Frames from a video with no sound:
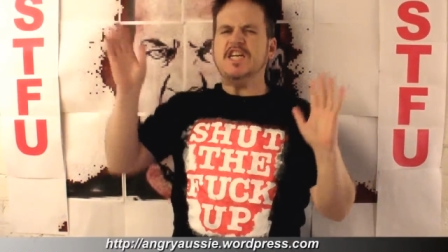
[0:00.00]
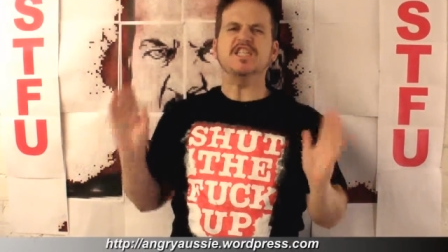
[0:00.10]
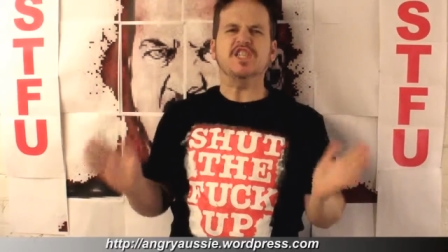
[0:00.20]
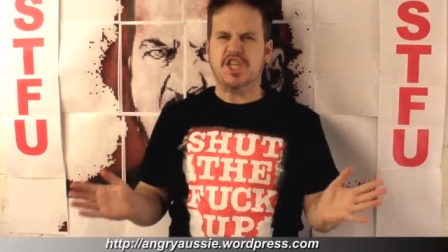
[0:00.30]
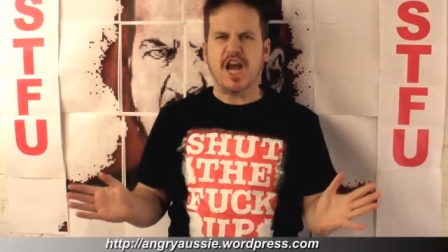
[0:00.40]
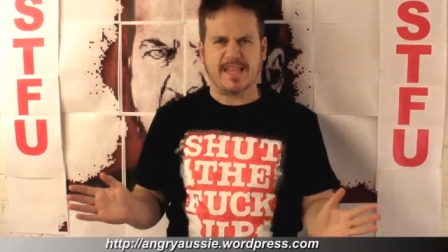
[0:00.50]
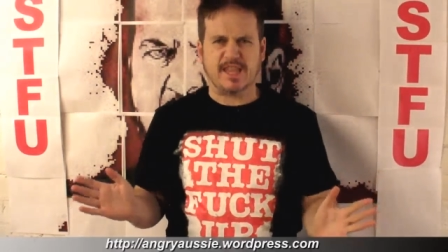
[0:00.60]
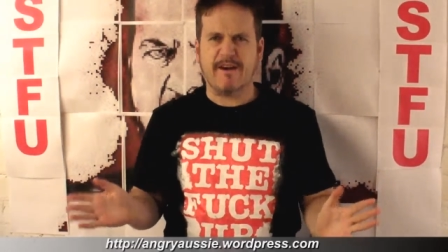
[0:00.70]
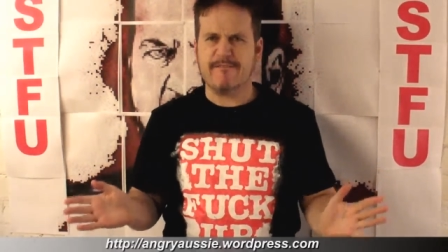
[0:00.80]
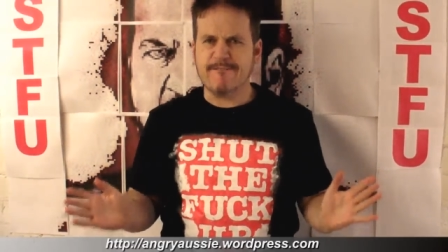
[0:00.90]
shut
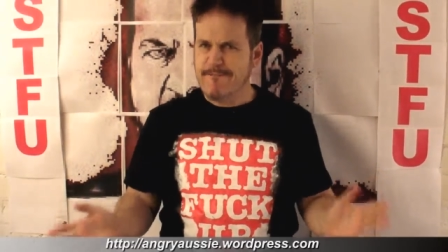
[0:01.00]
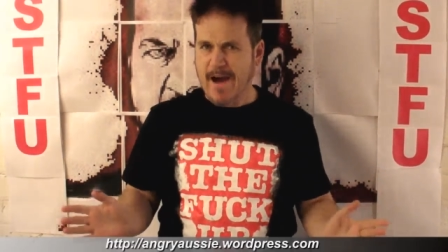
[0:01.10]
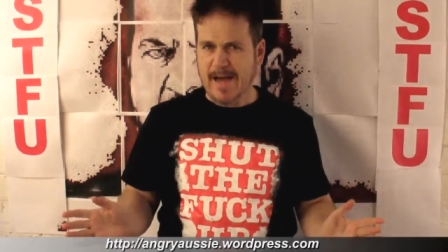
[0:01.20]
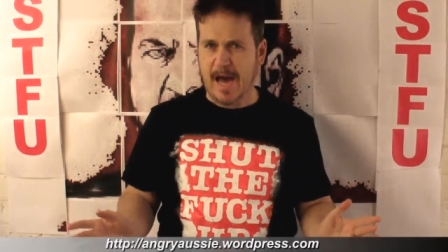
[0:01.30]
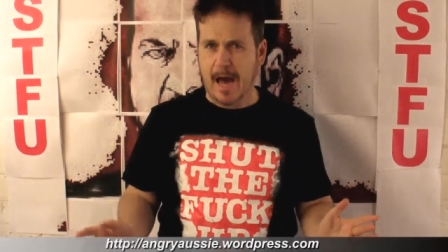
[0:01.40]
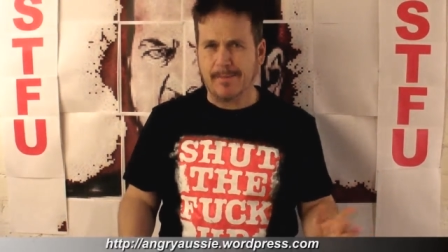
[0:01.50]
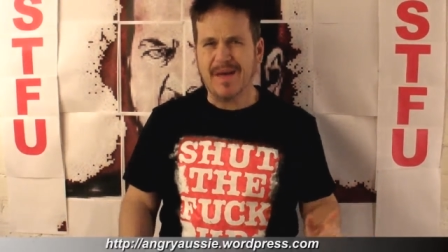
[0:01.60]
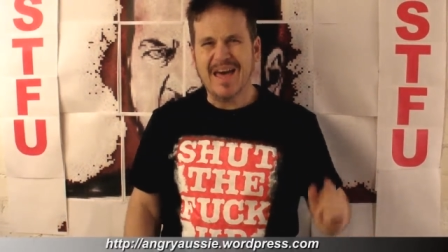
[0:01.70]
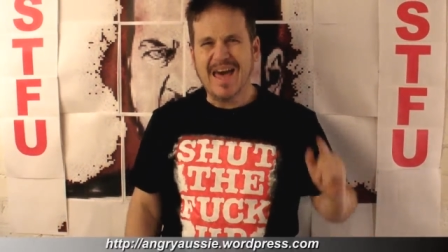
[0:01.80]
the fuck up.